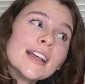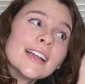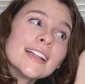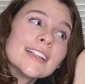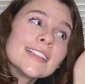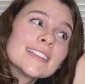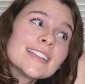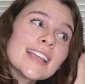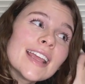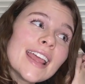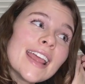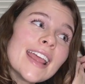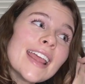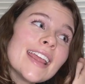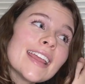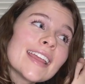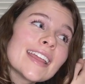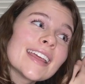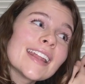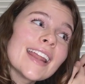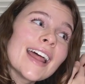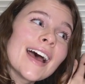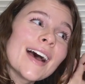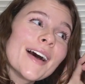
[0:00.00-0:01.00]
take
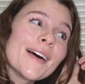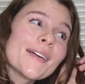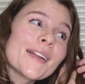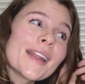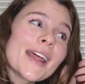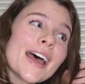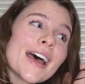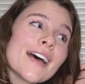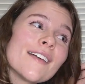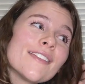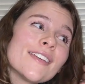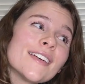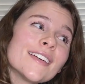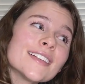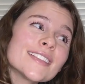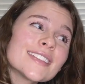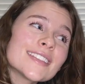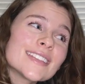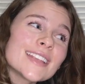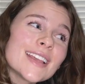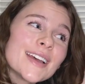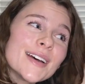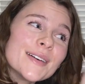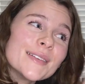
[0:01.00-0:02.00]
it out ever
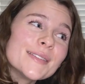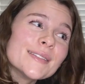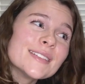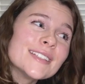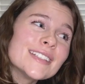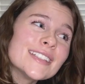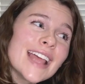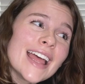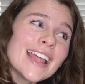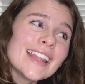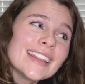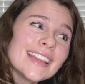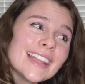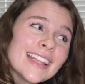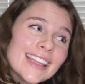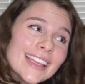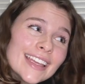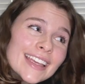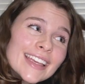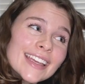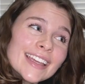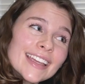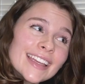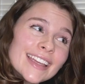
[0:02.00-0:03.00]
so
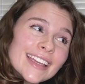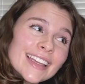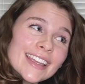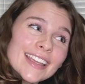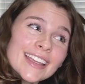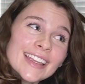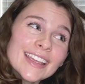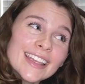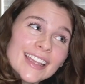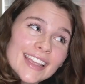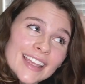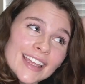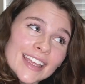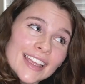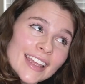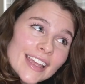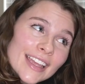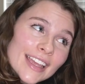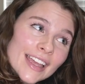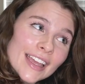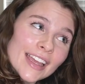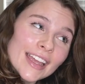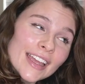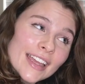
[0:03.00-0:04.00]
gently.
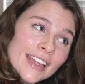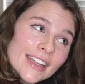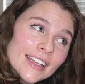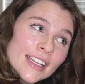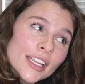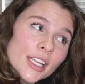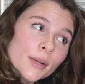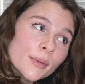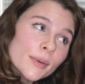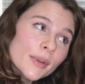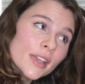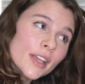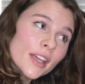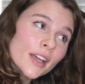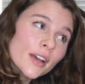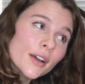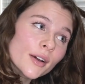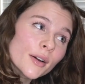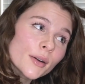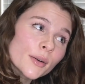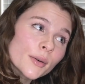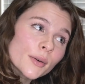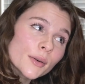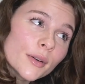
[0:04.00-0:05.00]
And here we
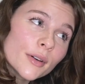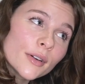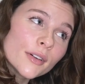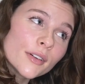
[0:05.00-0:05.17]
go.